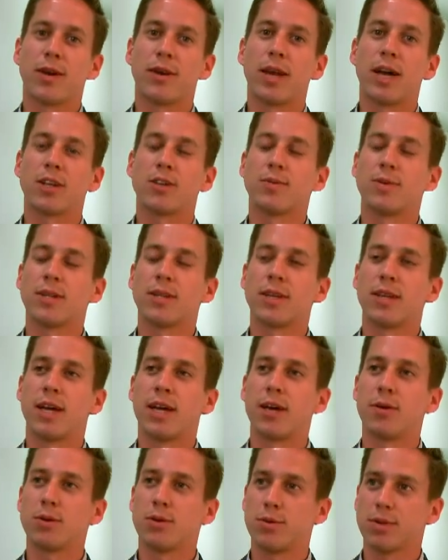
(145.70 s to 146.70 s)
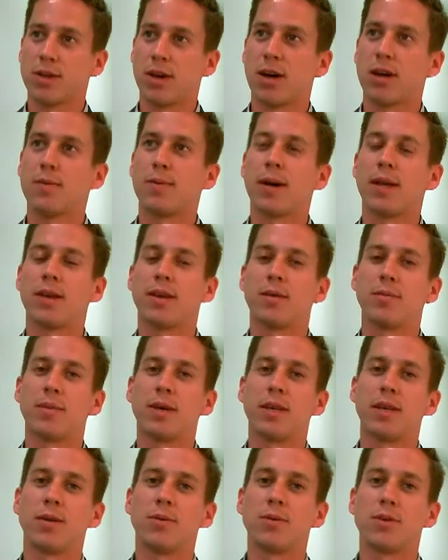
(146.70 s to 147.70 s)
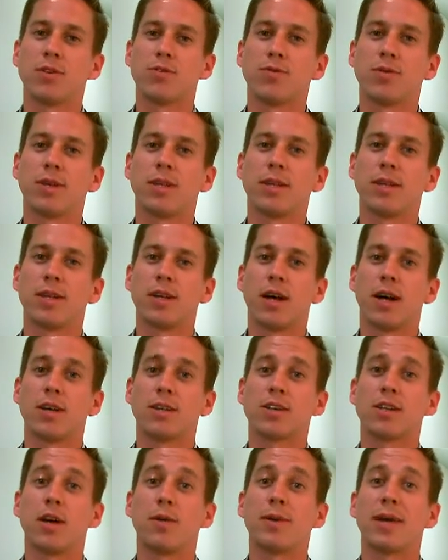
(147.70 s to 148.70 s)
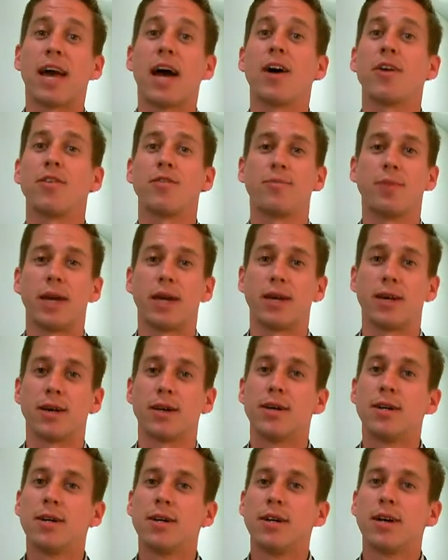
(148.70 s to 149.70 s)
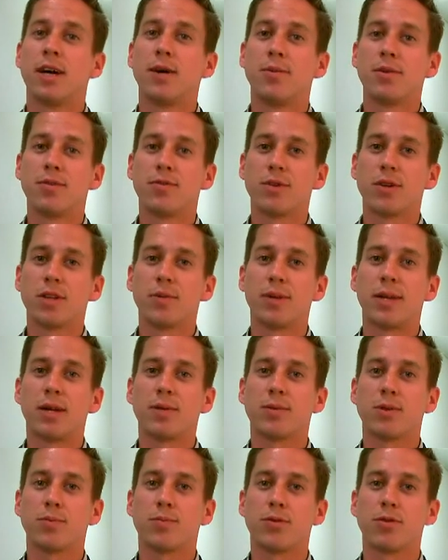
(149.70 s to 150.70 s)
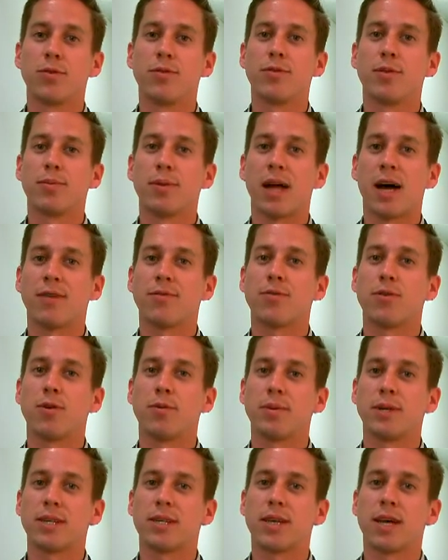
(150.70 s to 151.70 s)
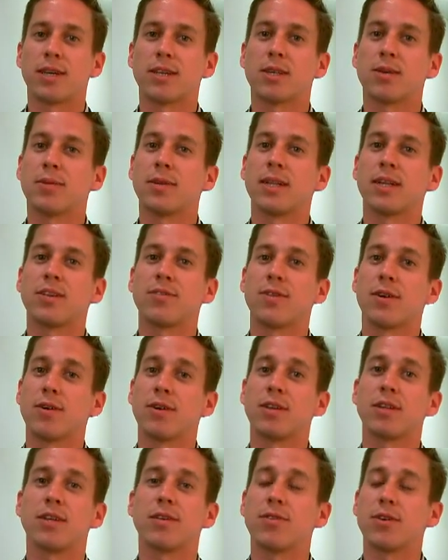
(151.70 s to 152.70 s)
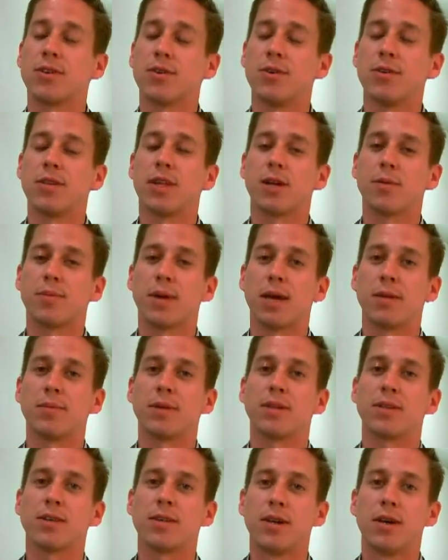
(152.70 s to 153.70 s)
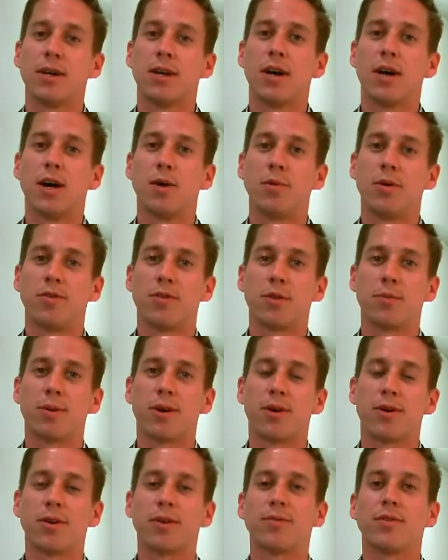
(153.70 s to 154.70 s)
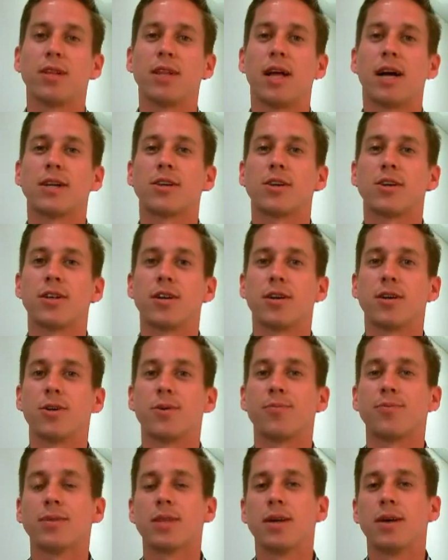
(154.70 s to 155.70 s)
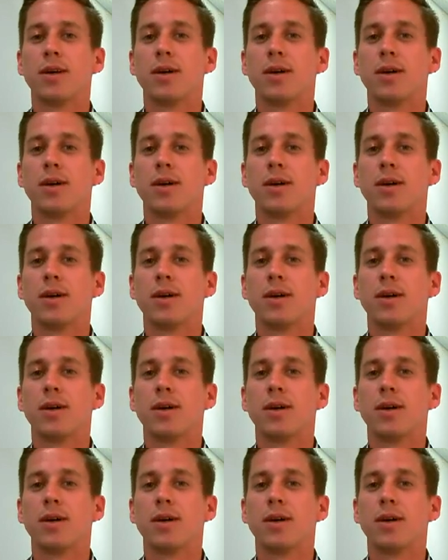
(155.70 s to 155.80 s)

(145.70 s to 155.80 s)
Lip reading: So our announcement today, which we'll talk about in a minute, was really us coming out of beta, and we've really been able to prove the platform and test something that's very difficult, like payments, over the period of the last year.